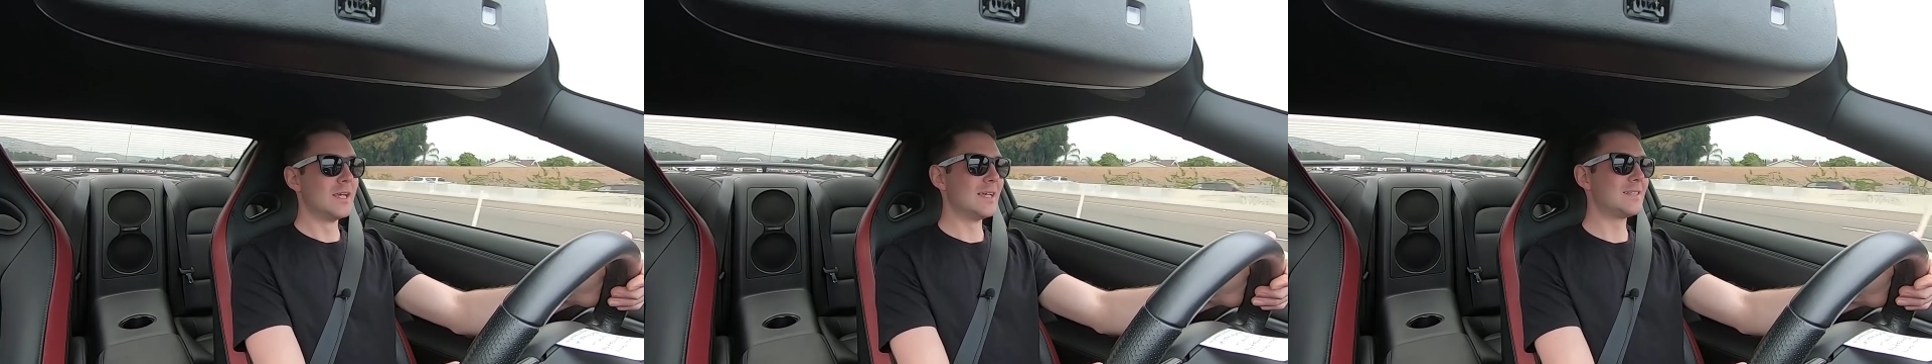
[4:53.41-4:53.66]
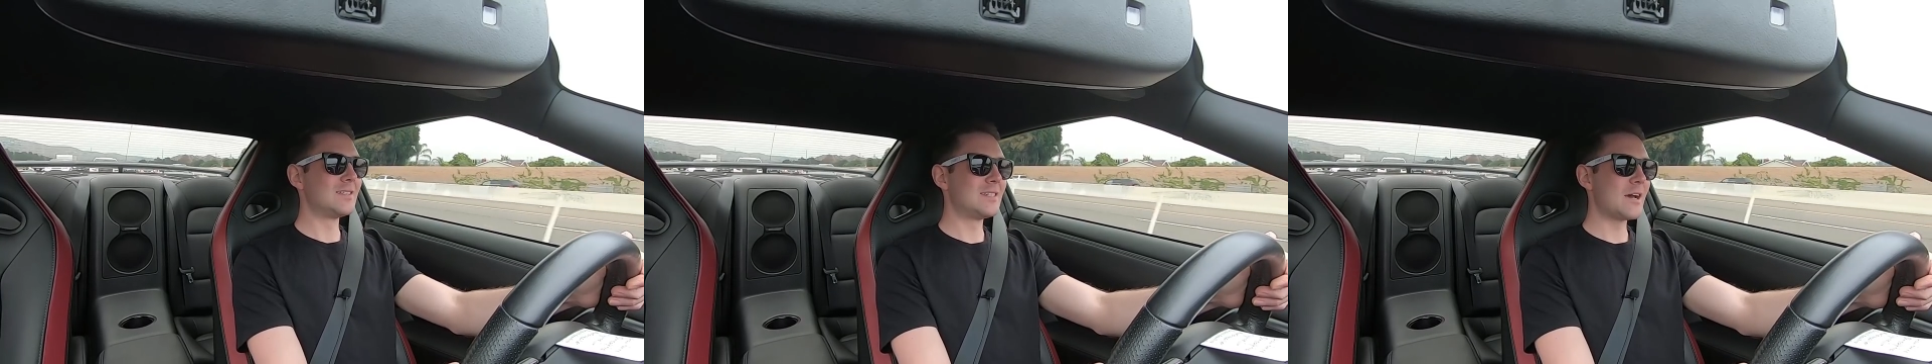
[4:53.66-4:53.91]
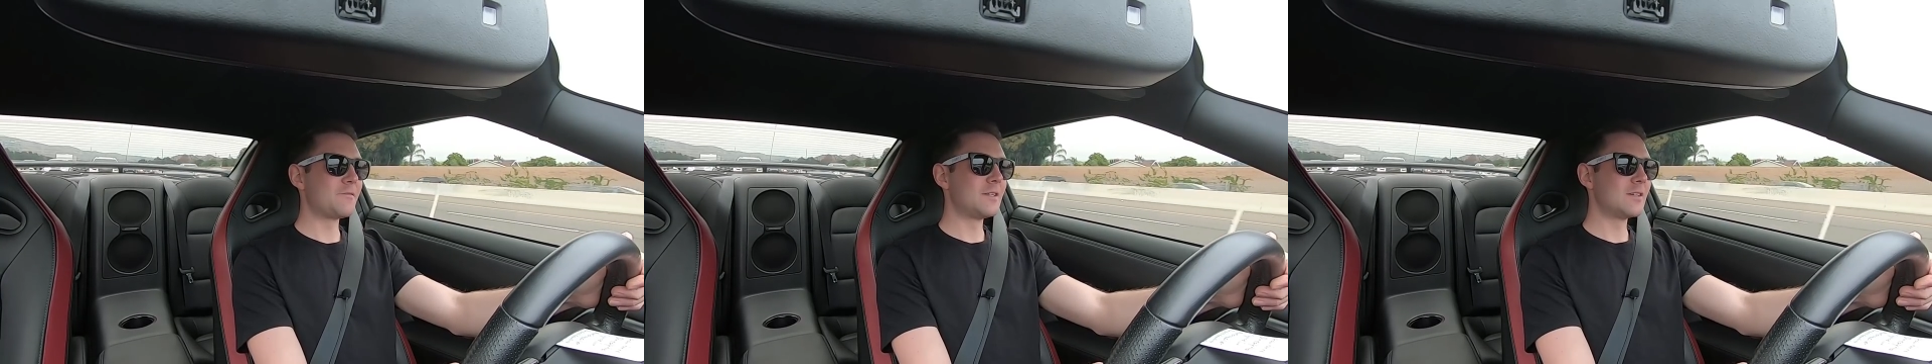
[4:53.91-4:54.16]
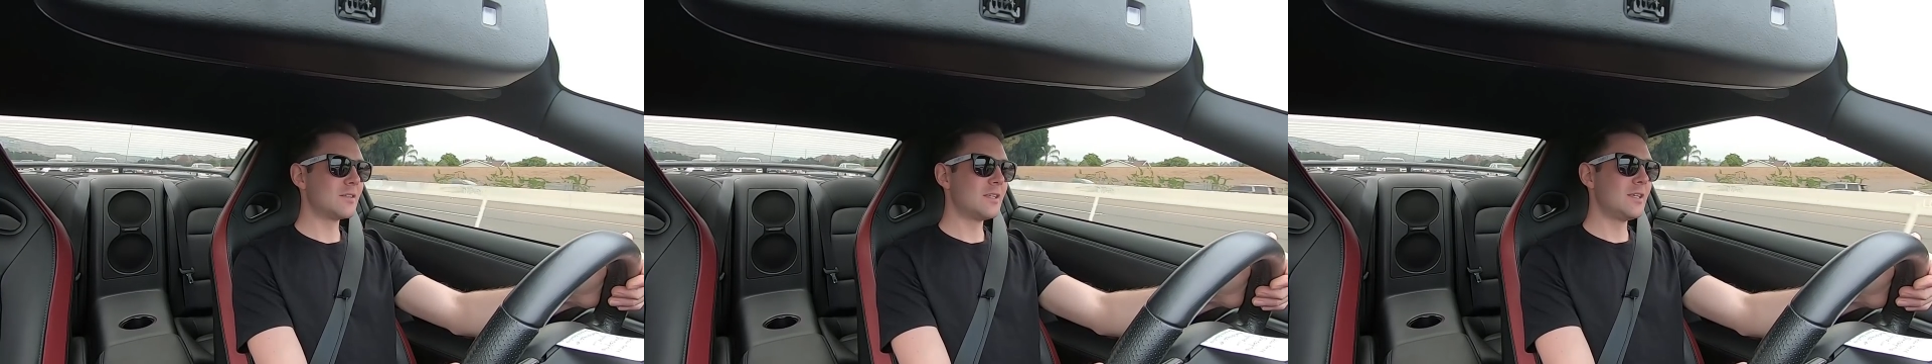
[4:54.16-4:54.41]
It's
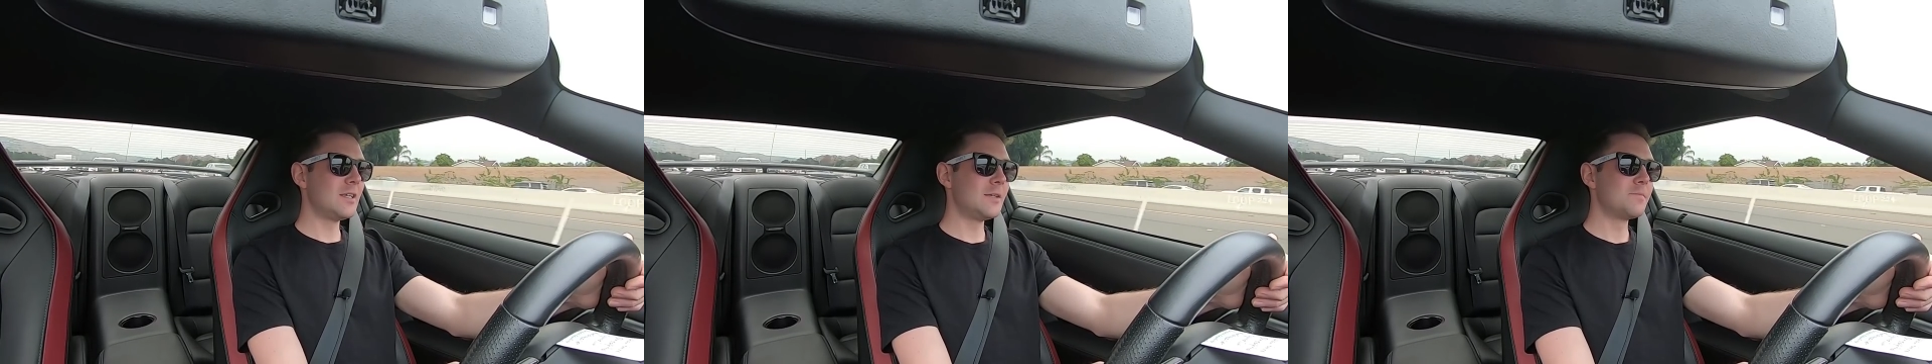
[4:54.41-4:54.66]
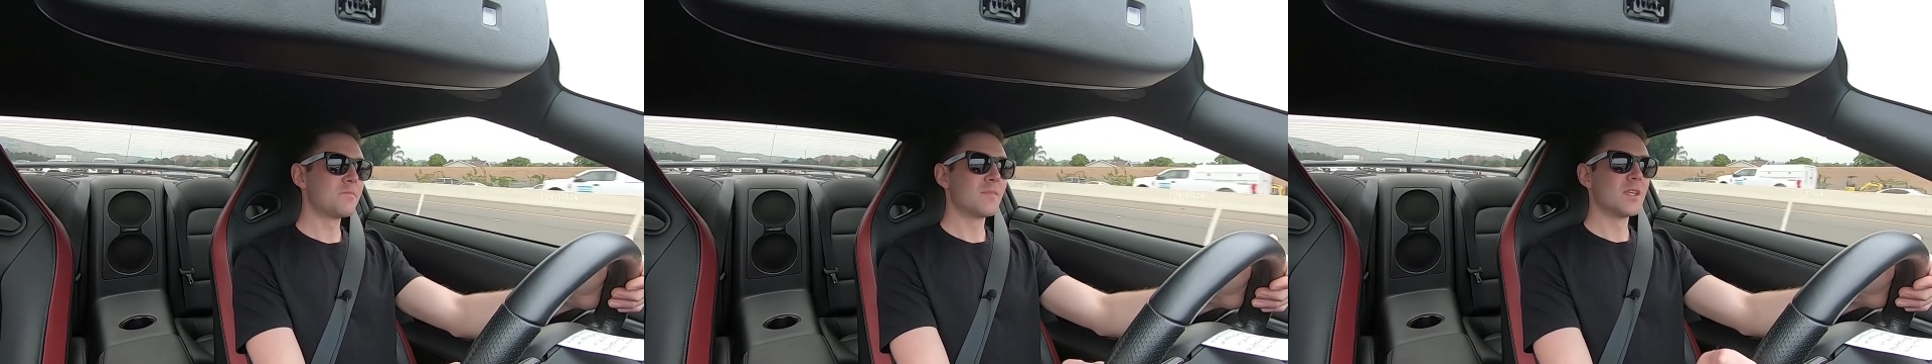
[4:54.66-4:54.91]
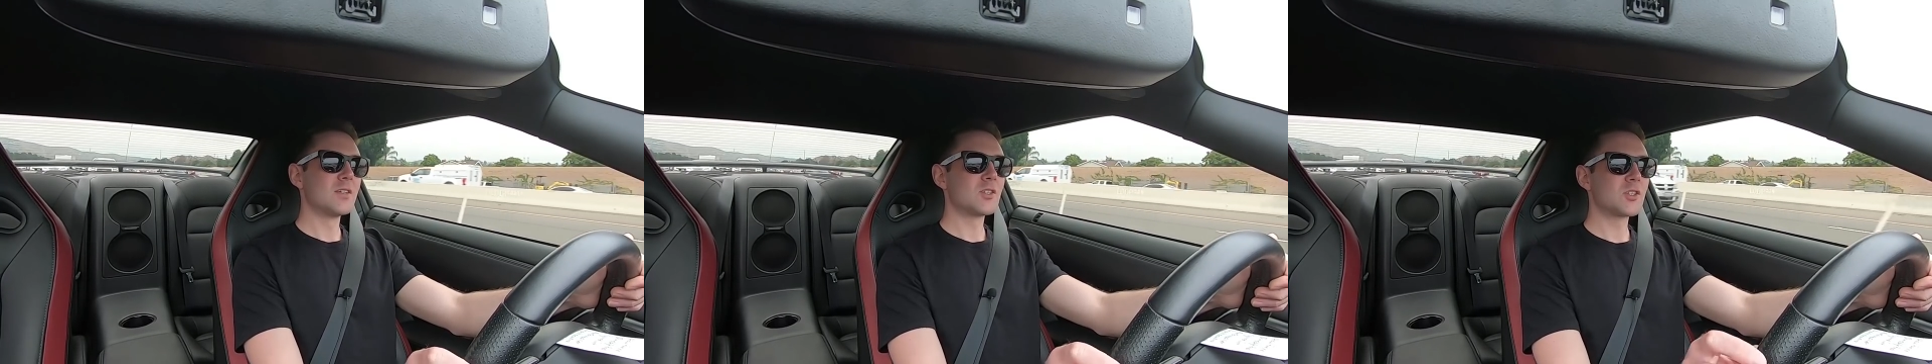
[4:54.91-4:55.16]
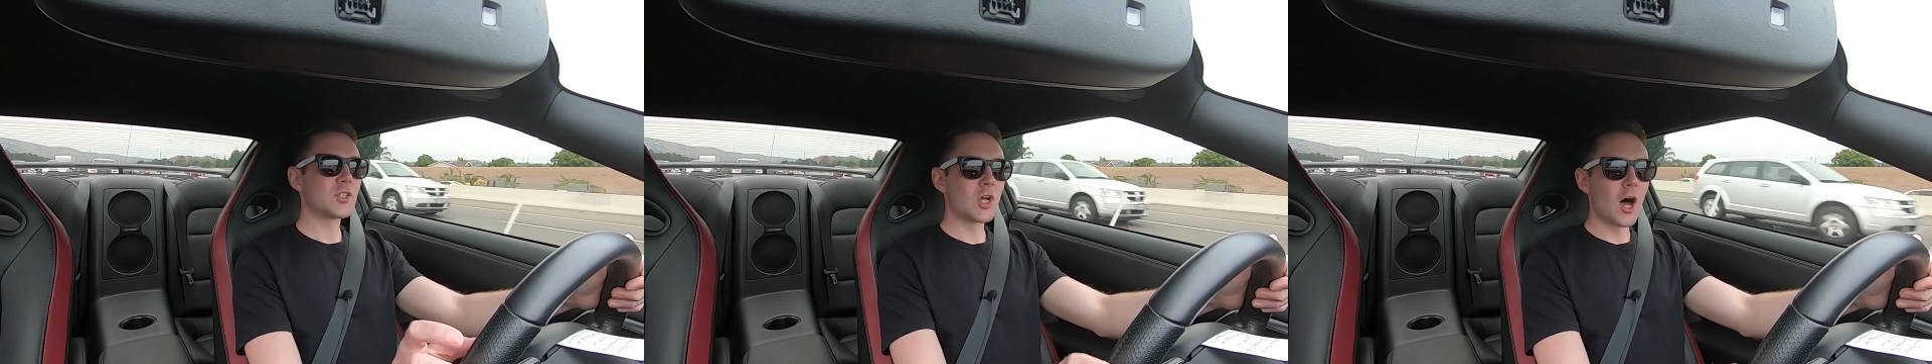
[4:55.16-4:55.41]
definitely
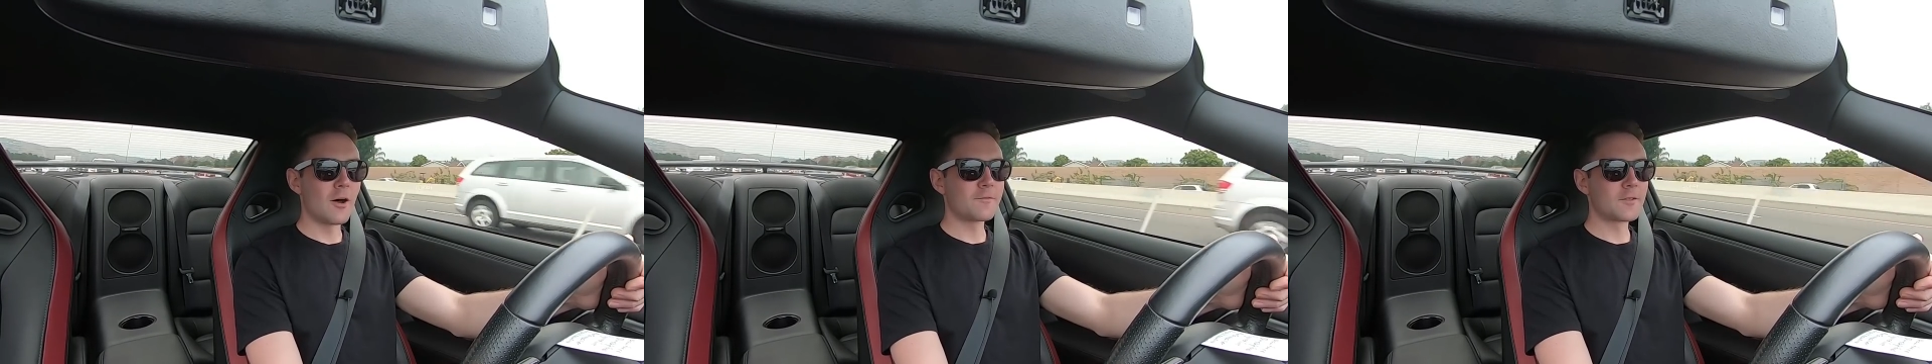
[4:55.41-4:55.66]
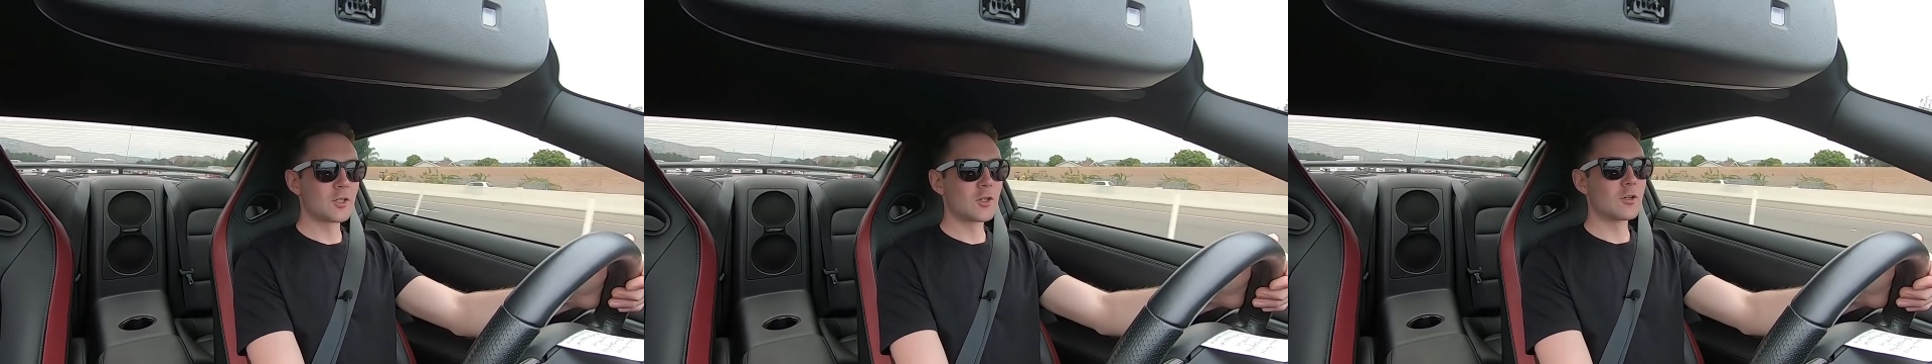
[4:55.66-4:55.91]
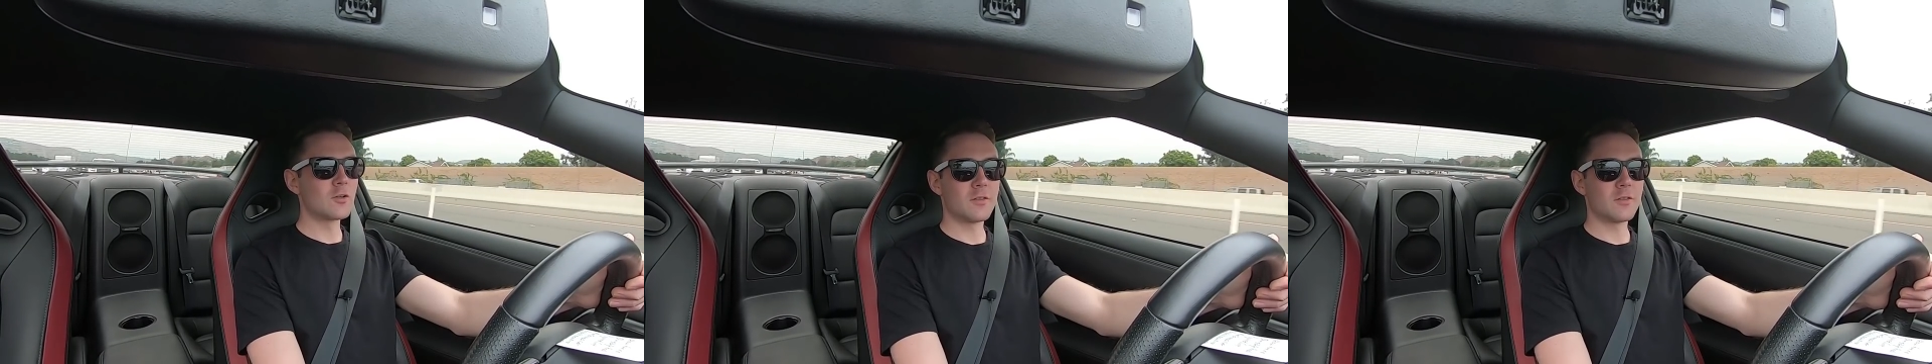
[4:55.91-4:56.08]
softer